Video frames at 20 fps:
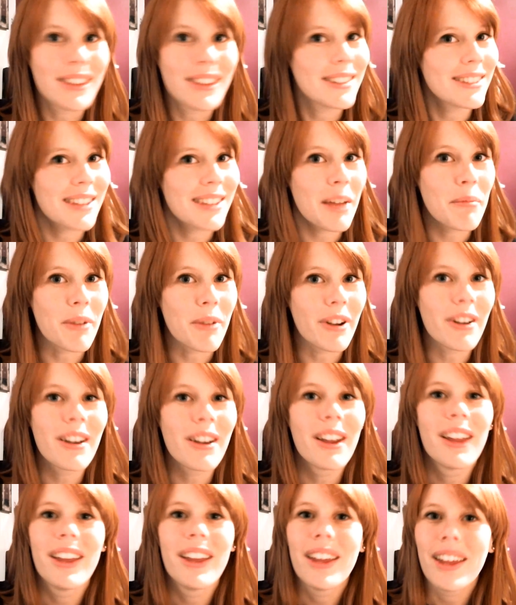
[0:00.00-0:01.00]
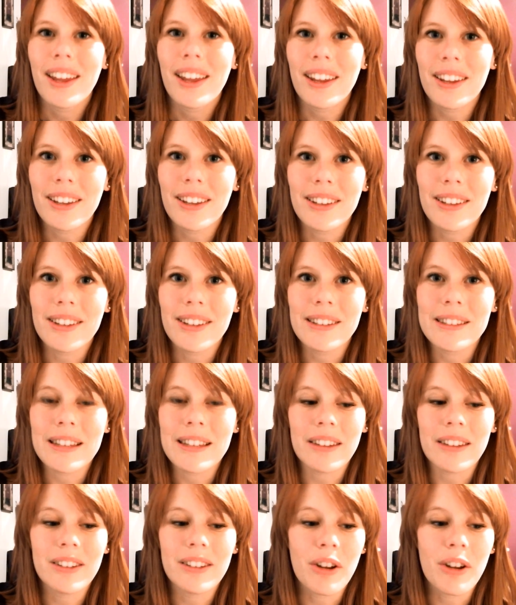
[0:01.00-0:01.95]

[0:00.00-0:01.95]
this summer is,